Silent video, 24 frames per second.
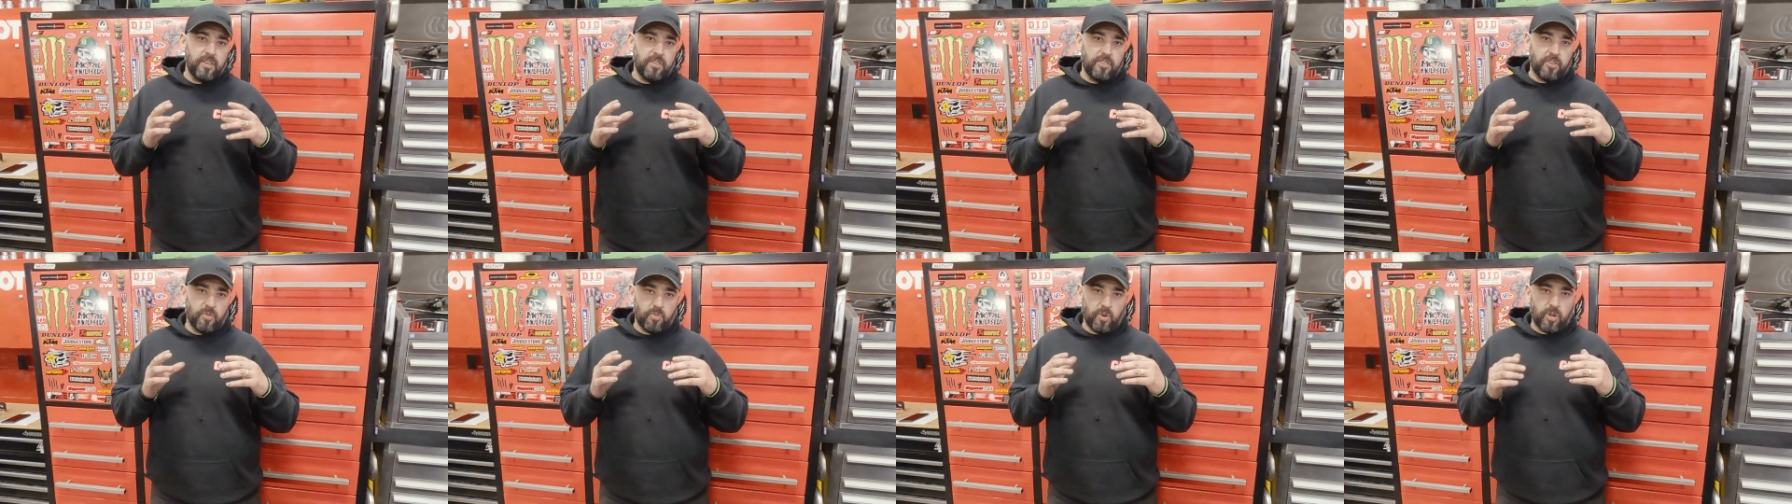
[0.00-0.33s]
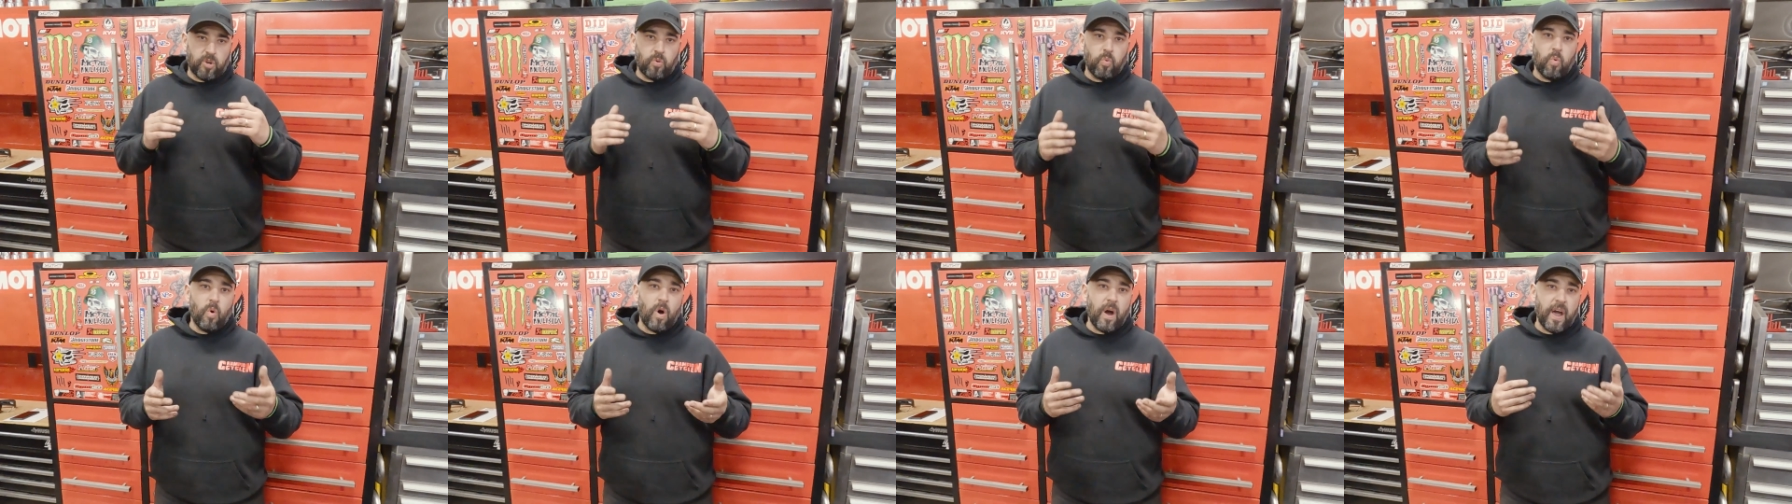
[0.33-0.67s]
the
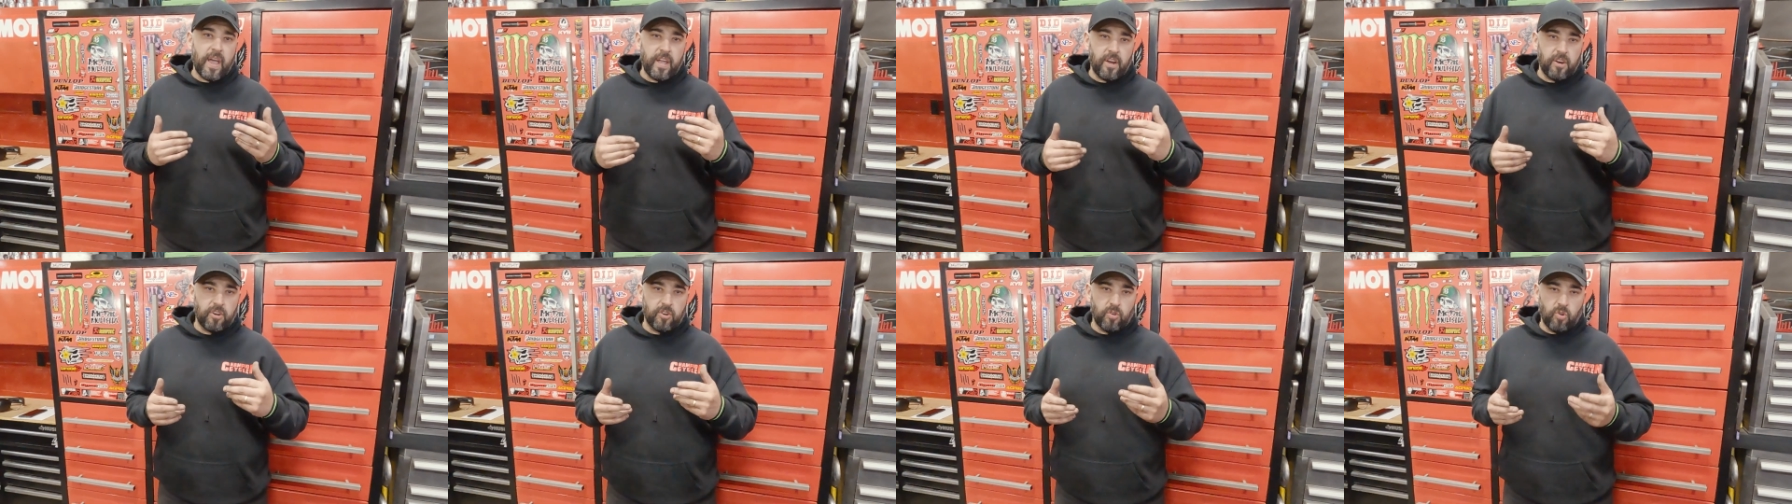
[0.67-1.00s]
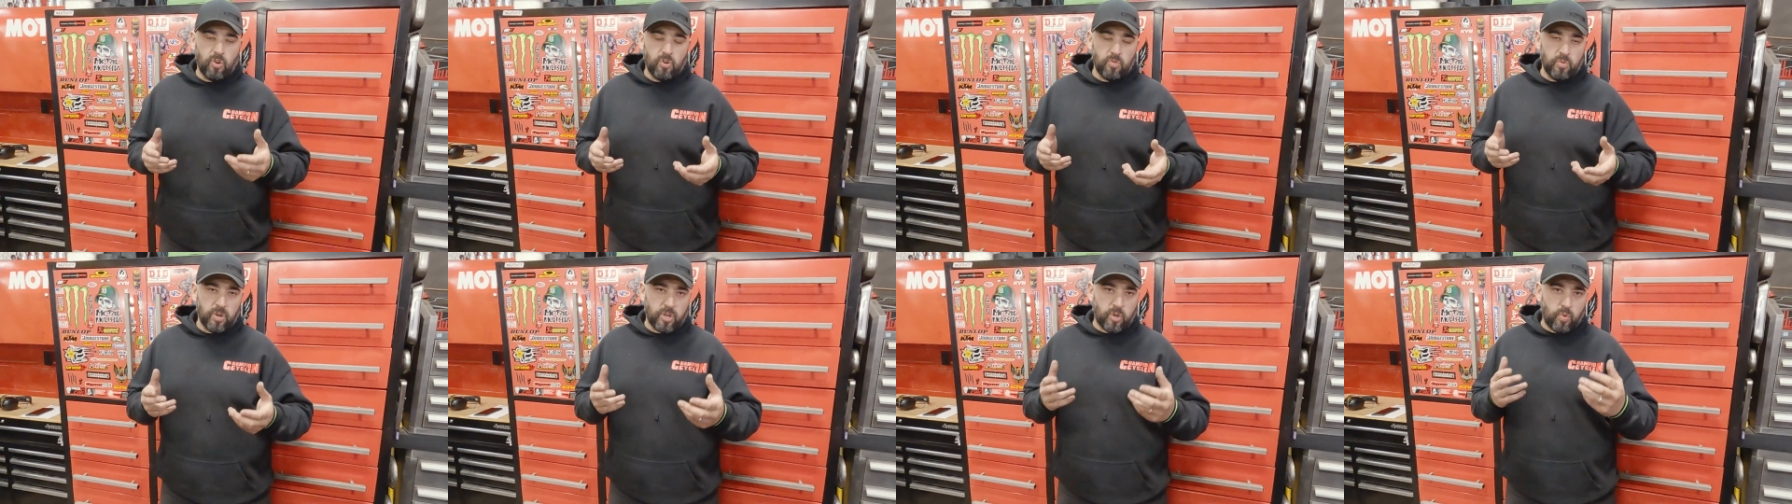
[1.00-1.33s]
required
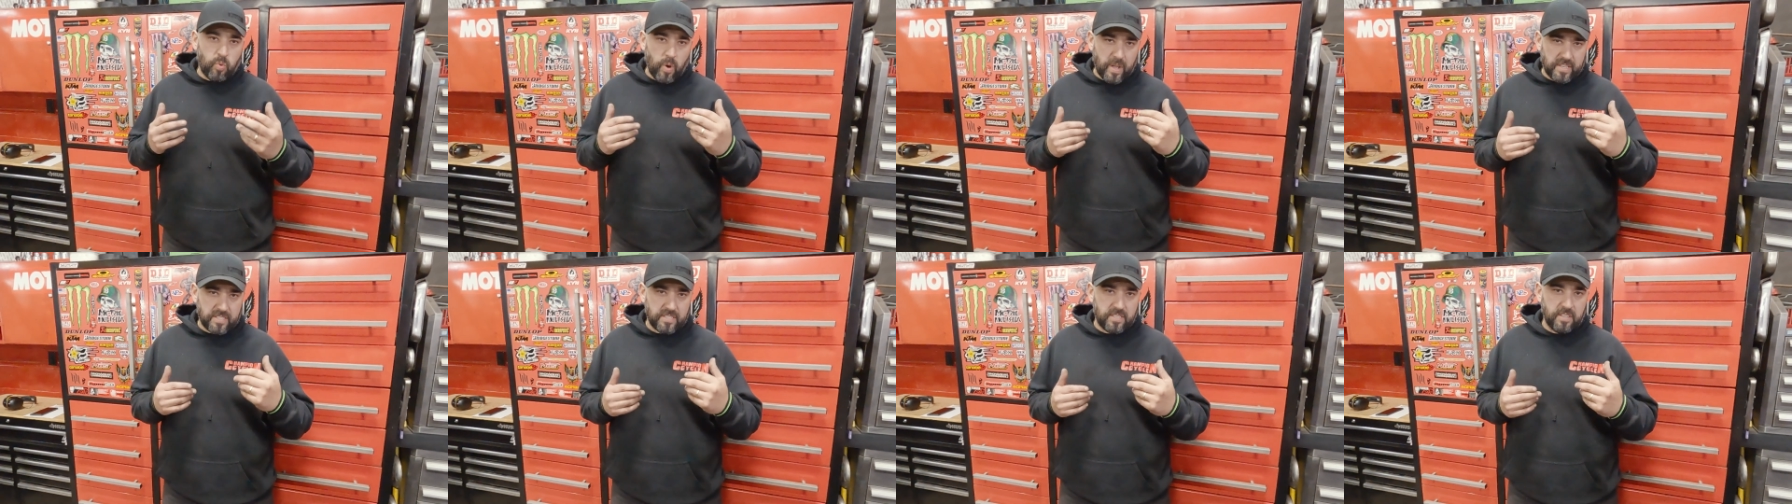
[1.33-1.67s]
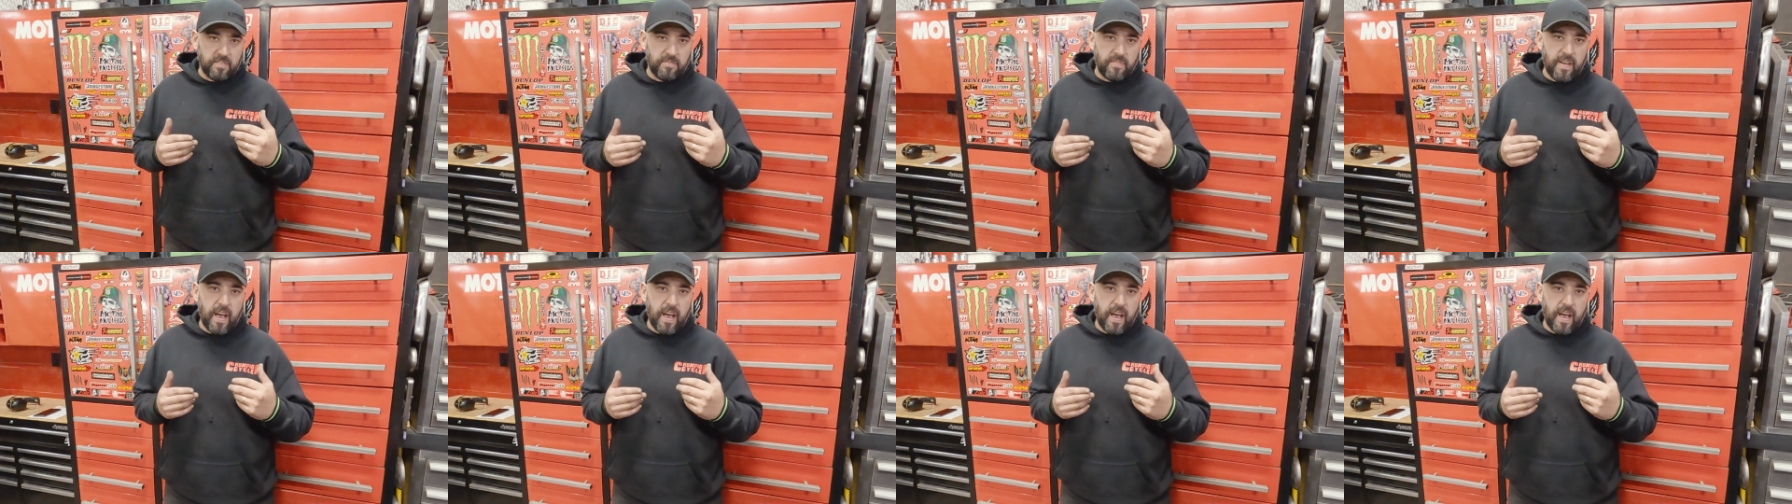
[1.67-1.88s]
or requested